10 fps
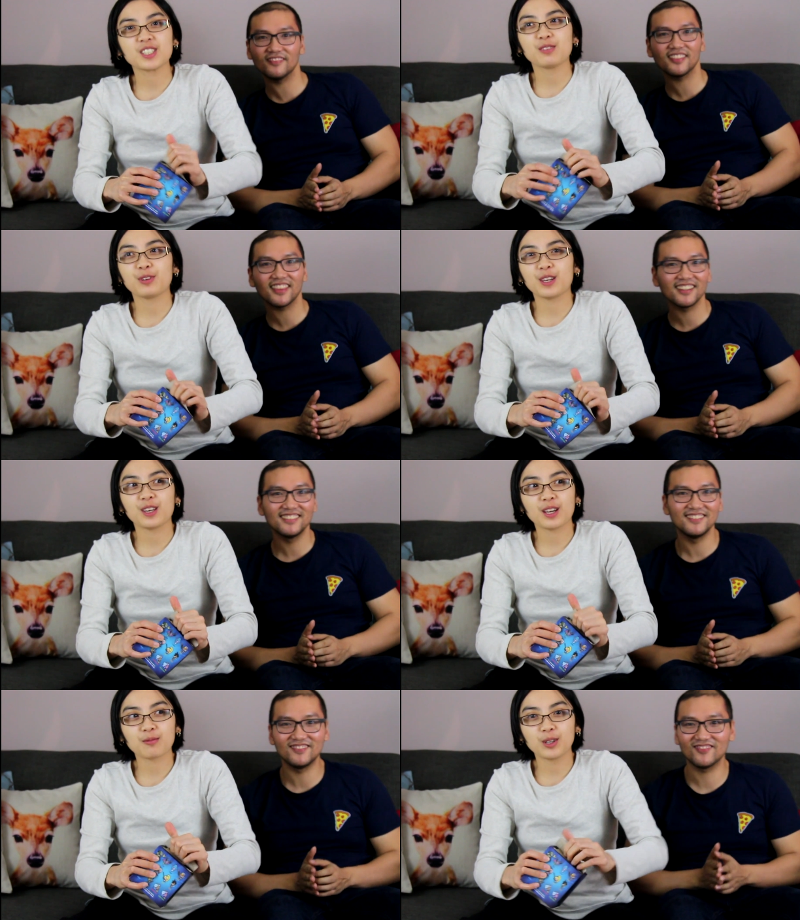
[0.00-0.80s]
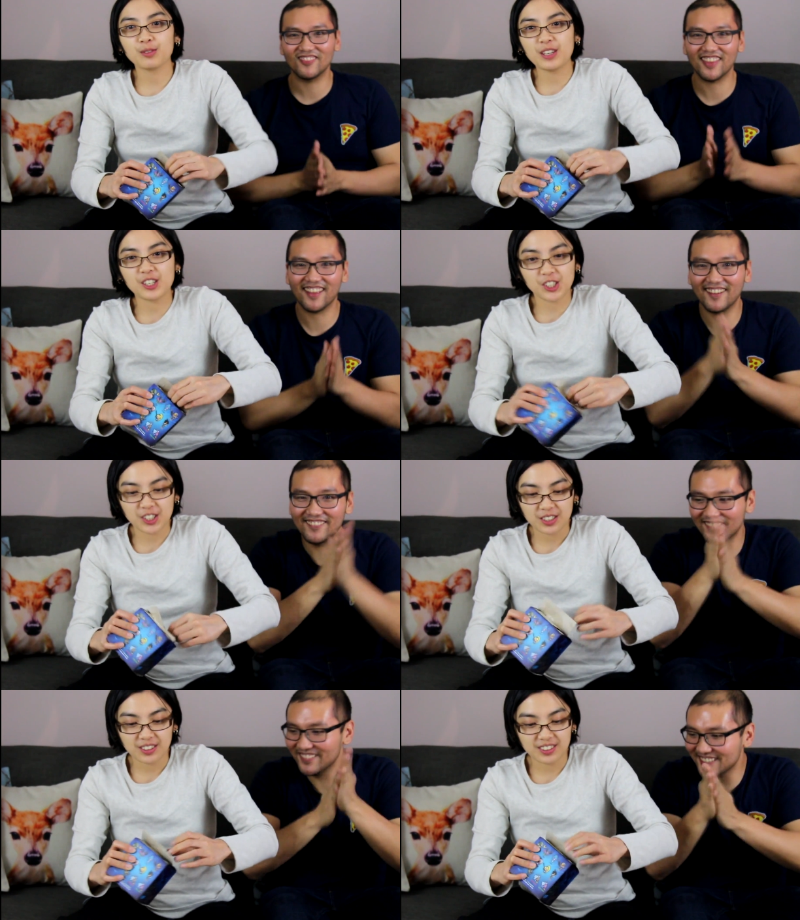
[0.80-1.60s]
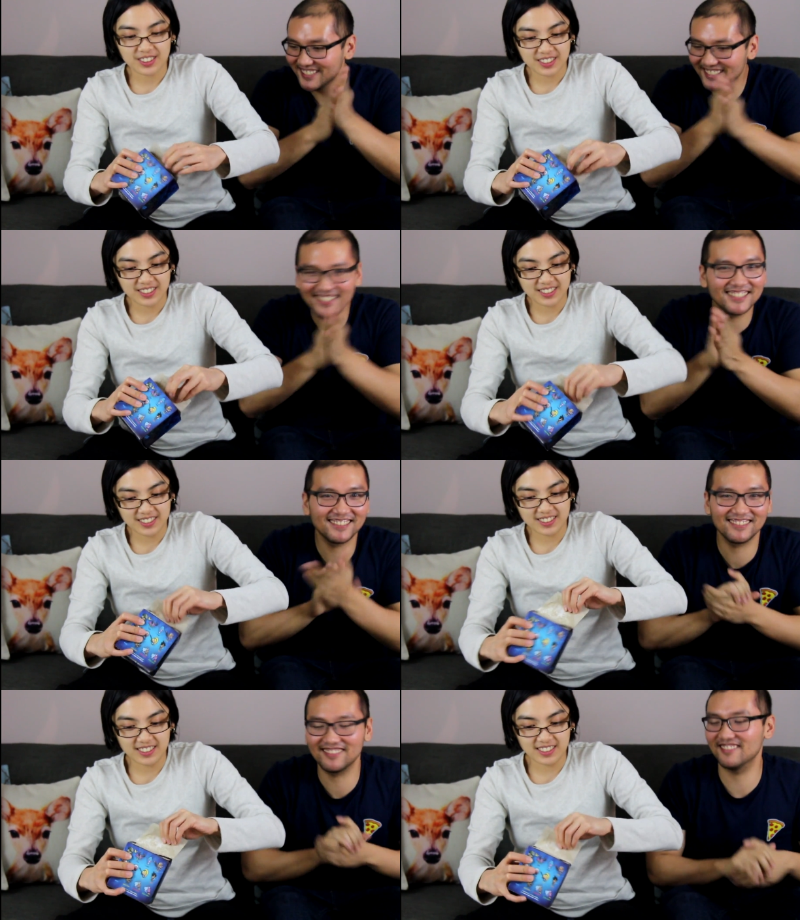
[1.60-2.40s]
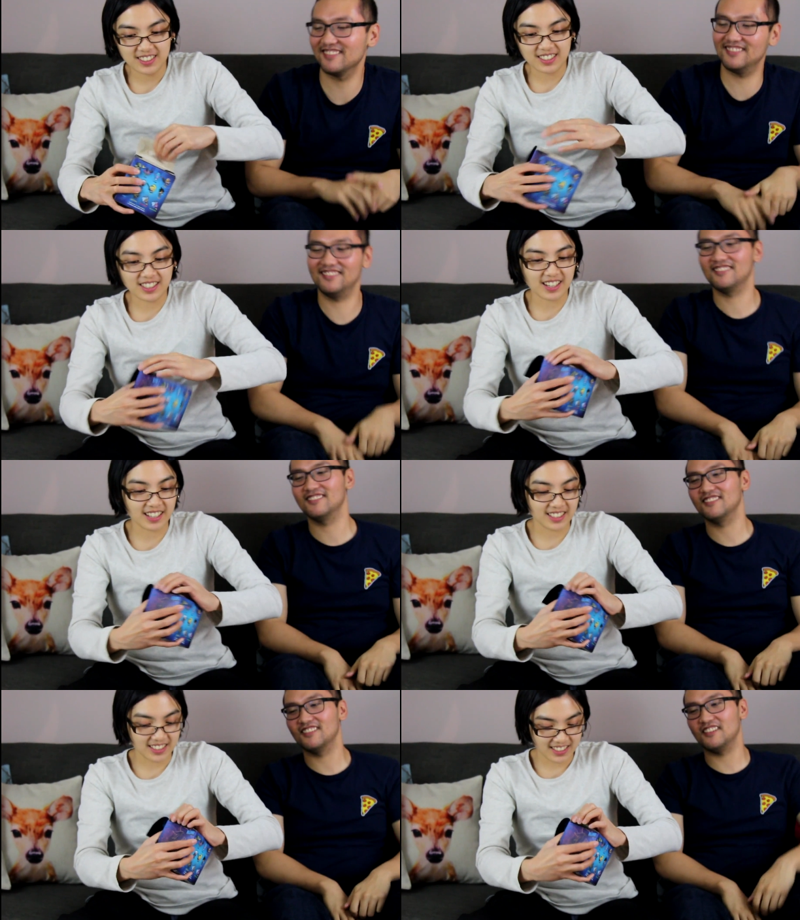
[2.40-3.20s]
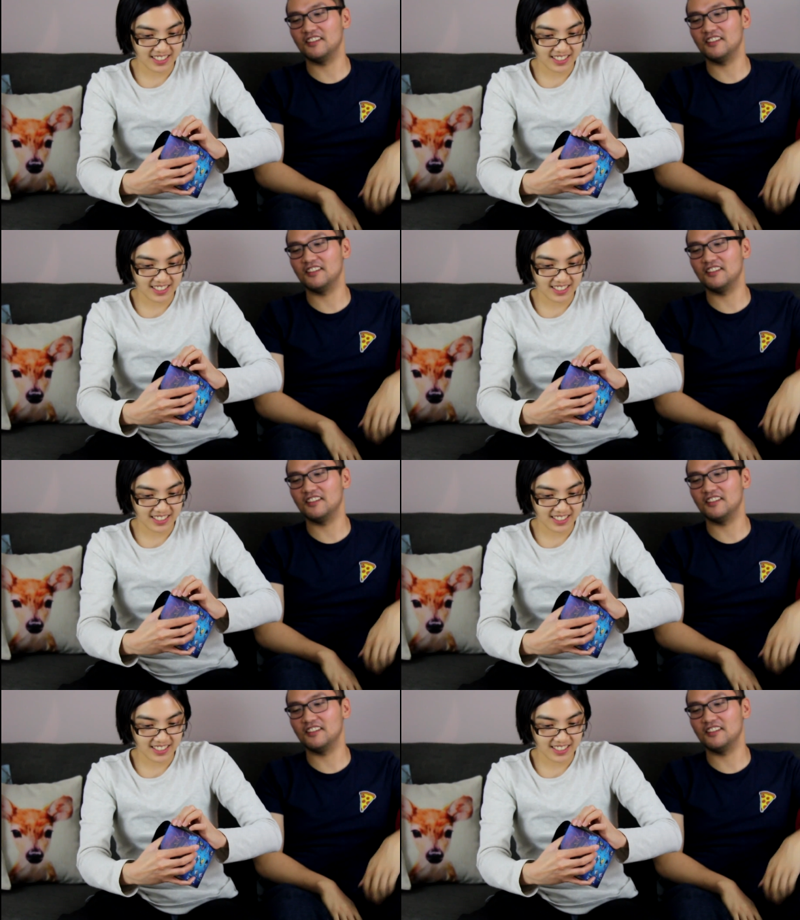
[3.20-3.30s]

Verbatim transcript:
Speaker 1: and see if we can get one of each. Alright.